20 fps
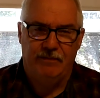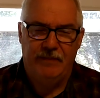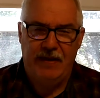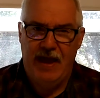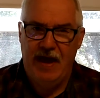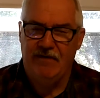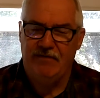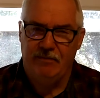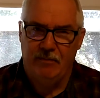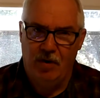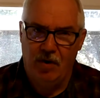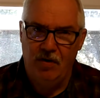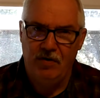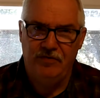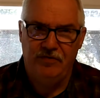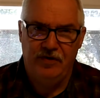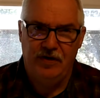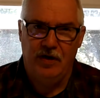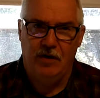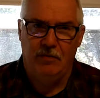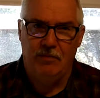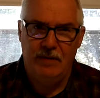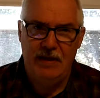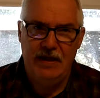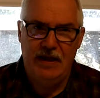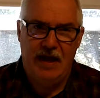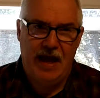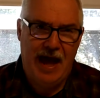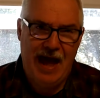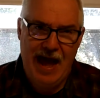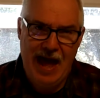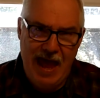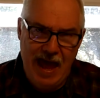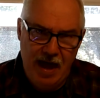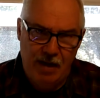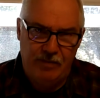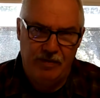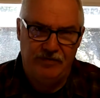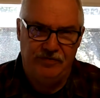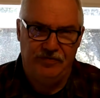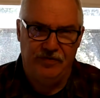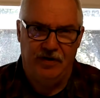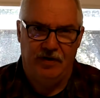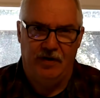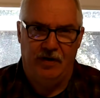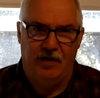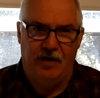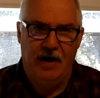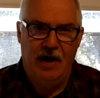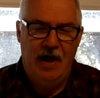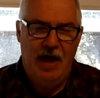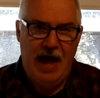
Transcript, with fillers: Have mercy on me. I am a sinner.